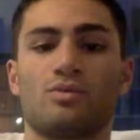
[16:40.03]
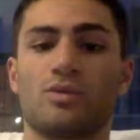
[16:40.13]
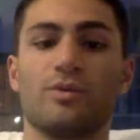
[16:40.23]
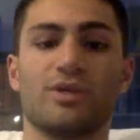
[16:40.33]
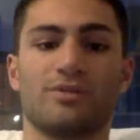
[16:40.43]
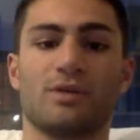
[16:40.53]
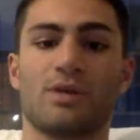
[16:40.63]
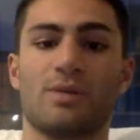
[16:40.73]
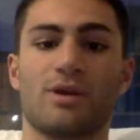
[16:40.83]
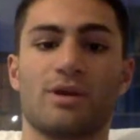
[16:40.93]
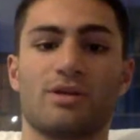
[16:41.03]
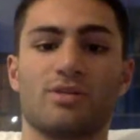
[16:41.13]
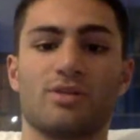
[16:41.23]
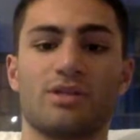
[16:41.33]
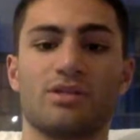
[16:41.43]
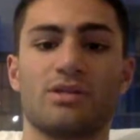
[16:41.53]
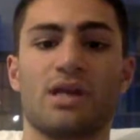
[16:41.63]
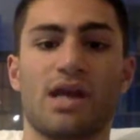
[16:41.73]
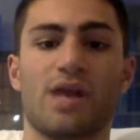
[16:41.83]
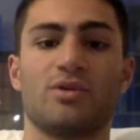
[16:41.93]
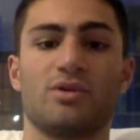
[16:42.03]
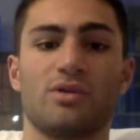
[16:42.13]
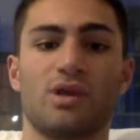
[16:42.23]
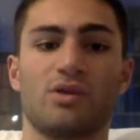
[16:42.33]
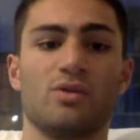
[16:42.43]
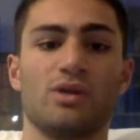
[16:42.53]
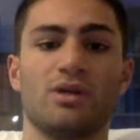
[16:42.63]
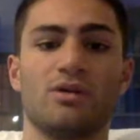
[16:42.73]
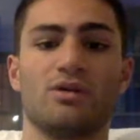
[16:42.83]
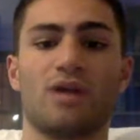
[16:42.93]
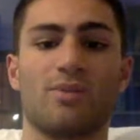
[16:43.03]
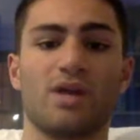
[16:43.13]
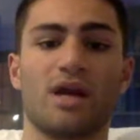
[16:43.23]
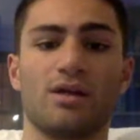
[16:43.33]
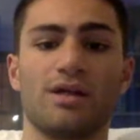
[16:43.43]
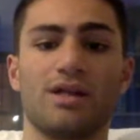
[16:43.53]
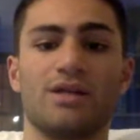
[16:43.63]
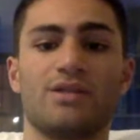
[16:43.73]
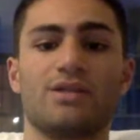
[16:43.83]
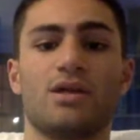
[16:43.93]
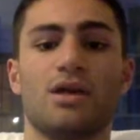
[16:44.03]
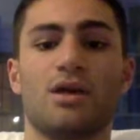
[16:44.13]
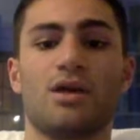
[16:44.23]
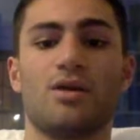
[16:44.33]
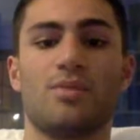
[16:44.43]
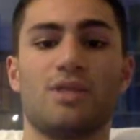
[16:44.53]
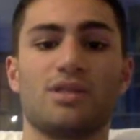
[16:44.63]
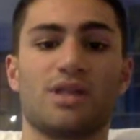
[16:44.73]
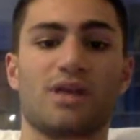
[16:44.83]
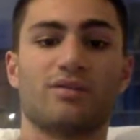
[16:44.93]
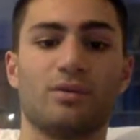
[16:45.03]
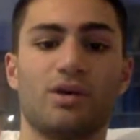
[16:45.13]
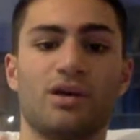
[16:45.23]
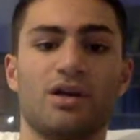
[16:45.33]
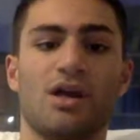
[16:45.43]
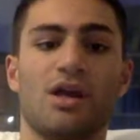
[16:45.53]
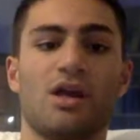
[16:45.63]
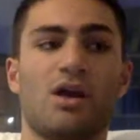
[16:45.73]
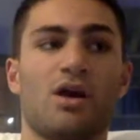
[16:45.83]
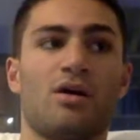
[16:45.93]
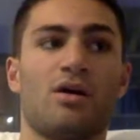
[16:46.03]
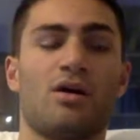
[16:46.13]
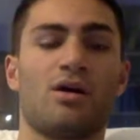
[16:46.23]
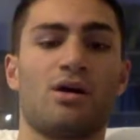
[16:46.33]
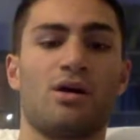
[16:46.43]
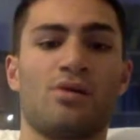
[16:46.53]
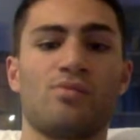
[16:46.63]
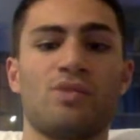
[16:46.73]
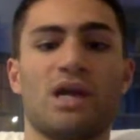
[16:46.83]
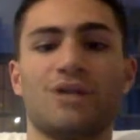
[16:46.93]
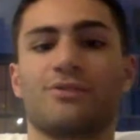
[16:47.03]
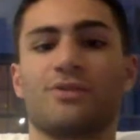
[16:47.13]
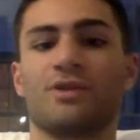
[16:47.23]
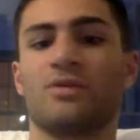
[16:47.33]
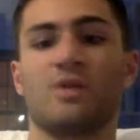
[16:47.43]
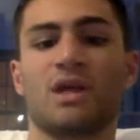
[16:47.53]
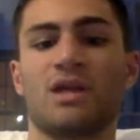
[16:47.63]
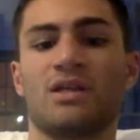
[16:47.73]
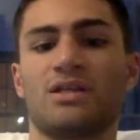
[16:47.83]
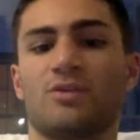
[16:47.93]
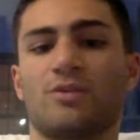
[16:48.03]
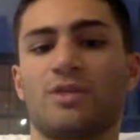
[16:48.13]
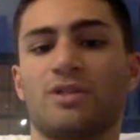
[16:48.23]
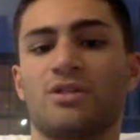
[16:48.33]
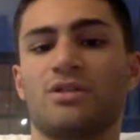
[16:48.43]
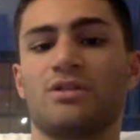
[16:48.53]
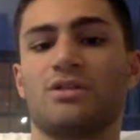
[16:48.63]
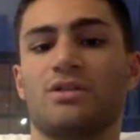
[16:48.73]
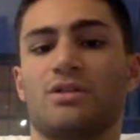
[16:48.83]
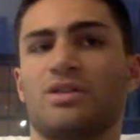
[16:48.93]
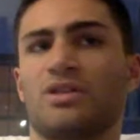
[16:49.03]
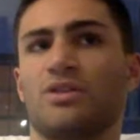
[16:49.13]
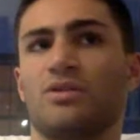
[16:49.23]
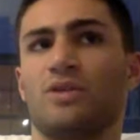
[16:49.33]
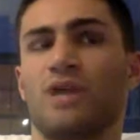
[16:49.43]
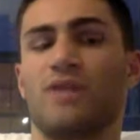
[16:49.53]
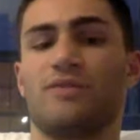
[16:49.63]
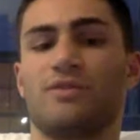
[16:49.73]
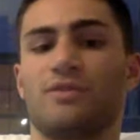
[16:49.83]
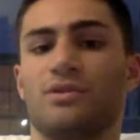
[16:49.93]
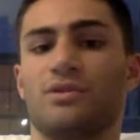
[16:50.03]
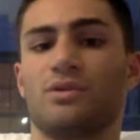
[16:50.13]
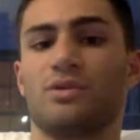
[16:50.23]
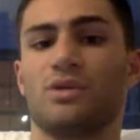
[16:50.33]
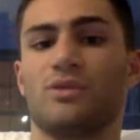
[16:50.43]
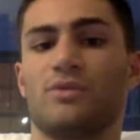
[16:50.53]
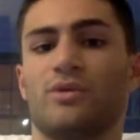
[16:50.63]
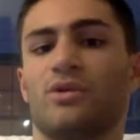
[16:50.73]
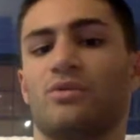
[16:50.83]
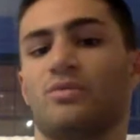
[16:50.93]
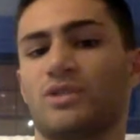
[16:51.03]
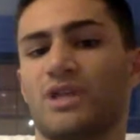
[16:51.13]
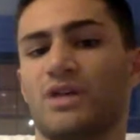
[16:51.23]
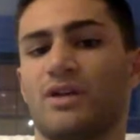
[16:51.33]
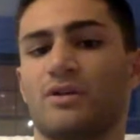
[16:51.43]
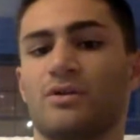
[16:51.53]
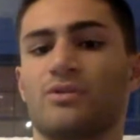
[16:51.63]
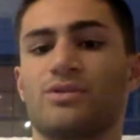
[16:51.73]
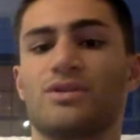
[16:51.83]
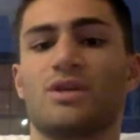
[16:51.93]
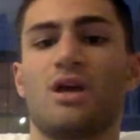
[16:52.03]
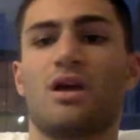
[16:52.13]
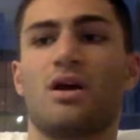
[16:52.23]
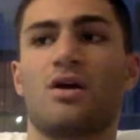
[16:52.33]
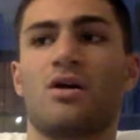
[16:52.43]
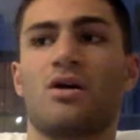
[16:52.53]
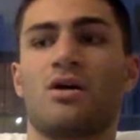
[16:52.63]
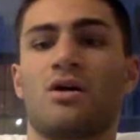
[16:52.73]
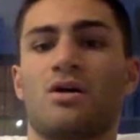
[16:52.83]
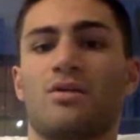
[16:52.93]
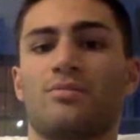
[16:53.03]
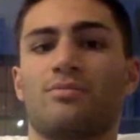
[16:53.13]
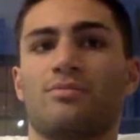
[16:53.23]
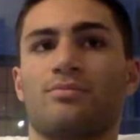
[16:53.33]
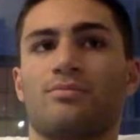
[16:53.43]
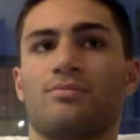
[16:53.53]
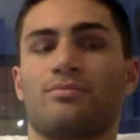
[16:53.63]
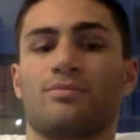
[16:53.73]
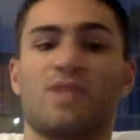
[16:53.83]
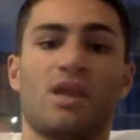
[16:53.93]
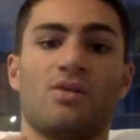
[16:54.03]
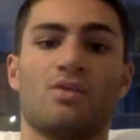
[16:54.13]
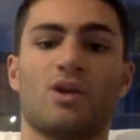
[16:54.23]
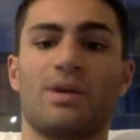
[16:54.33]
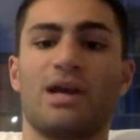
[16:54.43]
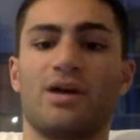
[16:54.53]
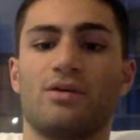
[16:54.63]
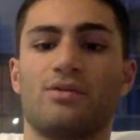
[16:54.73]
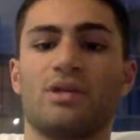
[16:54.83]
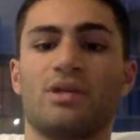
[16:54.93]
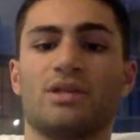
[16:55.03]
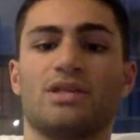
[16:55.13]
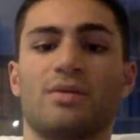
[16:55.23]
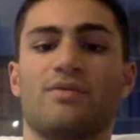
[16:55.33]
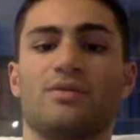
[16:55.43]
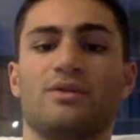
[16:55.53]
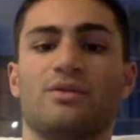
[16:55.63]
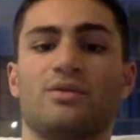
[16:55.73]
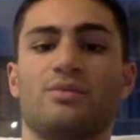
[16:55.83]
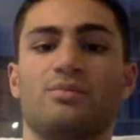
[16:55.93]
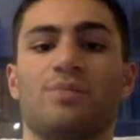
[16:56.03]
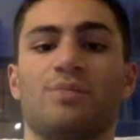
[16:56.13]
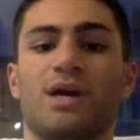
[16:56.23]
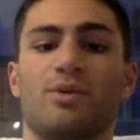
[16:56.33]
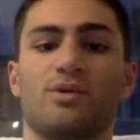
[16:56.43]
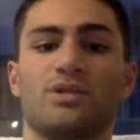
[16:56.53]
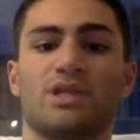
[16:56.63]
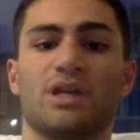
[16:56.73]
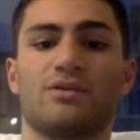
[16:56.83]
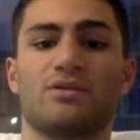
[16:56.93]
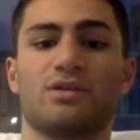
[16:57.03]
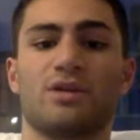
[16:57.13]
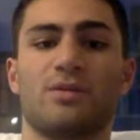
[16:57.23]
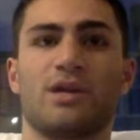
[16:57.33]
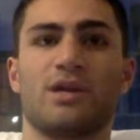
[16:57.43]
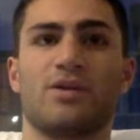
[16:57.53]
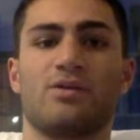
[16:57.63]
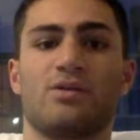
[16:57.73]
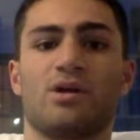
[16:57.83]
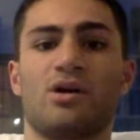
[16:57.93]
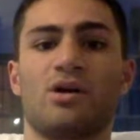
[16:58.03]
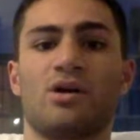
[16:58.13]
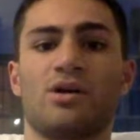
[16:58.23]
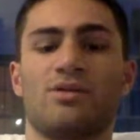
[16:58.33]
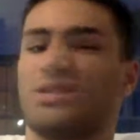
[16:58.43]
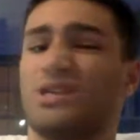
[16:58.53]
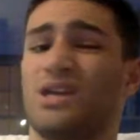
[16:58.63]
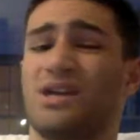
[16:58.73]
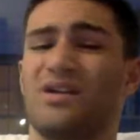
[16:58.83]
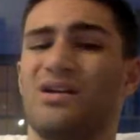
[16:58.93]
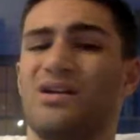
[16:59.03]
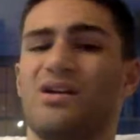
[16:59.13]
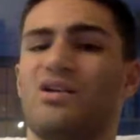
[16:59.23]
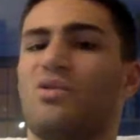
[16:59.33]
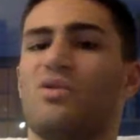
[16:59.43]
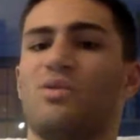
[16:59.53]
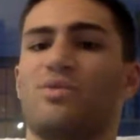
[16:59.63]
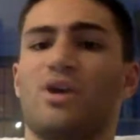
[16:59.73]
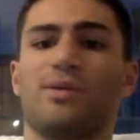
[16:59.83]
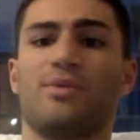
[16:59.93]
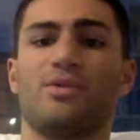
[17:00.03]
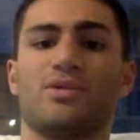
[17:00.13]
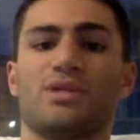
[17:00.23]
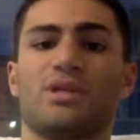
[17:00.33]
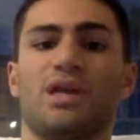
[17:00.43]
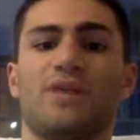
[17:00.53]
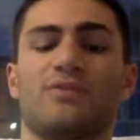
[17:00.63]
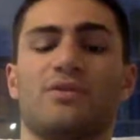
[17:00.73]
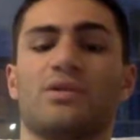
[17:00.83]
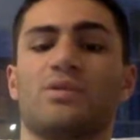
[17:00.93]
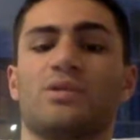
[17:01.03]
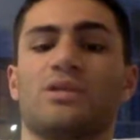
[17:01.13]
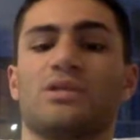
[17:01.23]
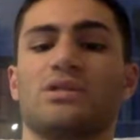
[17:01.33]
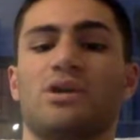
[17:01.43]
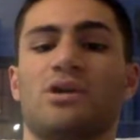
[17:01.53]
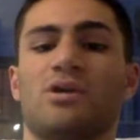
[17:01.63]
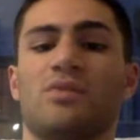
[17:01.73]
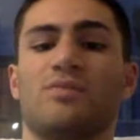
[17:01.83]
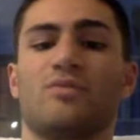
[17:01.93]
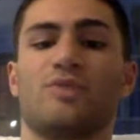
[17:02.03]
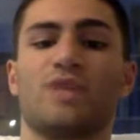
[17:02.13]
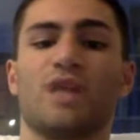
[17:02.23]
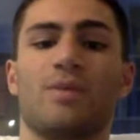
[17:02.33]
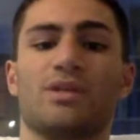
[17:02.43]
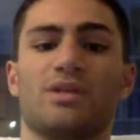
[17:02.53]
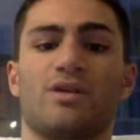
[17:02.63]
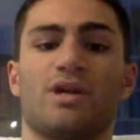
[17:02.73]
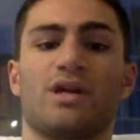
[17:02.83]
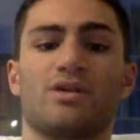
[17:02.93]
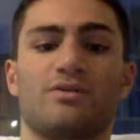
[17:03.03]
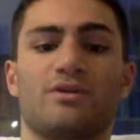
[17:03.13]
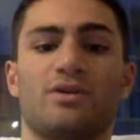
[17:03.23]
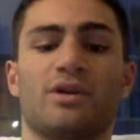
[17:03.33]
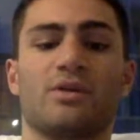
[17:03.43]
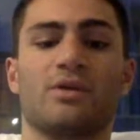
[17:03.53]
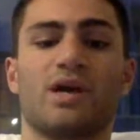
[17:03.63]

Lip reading: We wish everyone a Merry Christmas and a Happy New Year, Happy Holidays. Best to everyone. Not sure if we're going to be doing any center pitches until after the New Year, but we'll see how that goes. We're coming out. Me and Seb have a little blog post together coming out either today or probably posting it after Christmas, recapping Serie A so far and a little